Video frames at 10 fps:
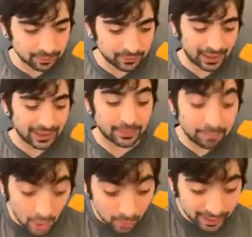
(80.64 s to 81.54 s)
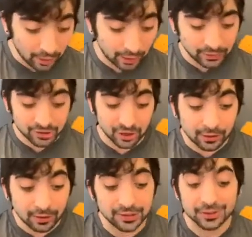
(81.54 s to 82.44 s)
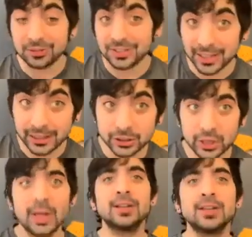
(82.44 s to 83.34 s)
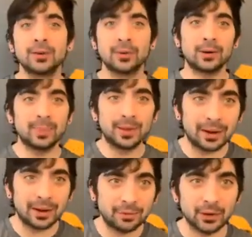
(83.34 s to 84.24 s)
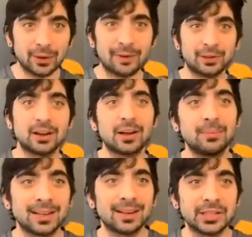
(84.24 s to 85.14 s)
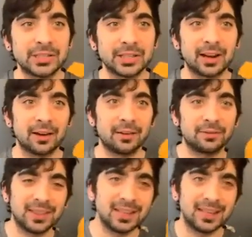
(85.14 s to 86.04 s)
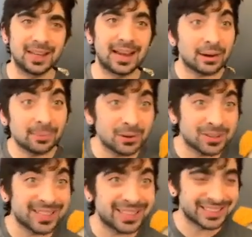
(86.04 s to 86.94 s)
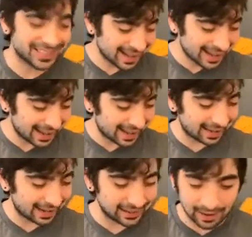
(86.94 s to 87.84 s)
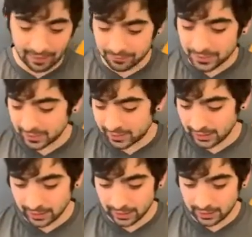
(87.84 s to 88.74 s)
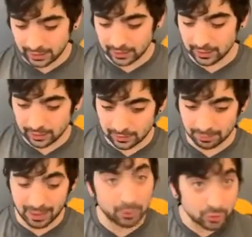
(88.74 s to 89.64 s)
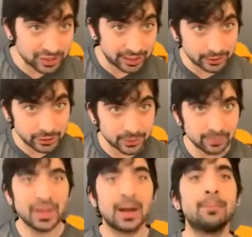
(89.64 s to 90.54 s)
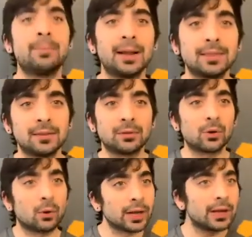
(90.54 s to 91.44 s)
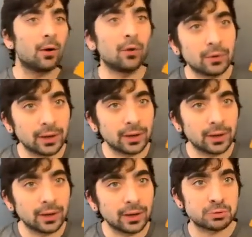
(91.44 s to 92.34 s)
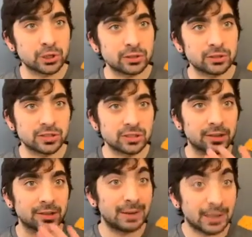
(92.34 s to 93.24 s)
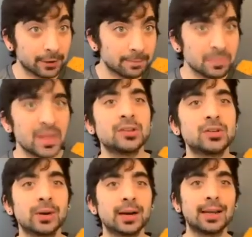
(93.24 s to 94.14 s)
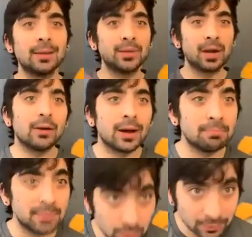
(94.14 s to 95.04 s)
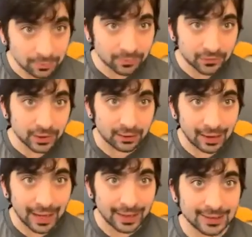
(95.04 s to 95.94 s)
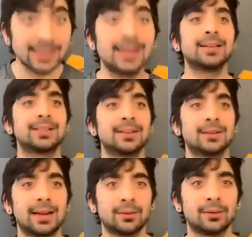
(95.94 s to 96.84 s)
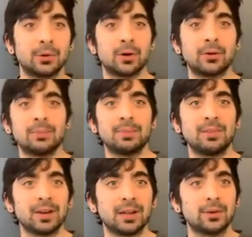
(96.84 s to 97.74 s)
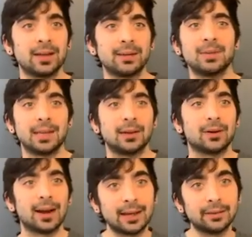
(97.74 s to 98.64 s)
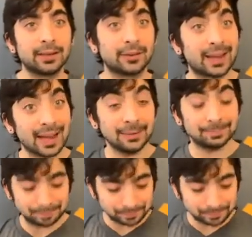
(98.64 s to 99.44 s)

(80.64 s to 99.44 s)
at the moment on the star cluster stitch, so it'll be great for you to have a documentation of the herringbone stitch and of the bamboo stitch, but the recording only captures the speaker, so we're going to keep you all on mute for the class so that it will only be videoing me or Hayley or Kate.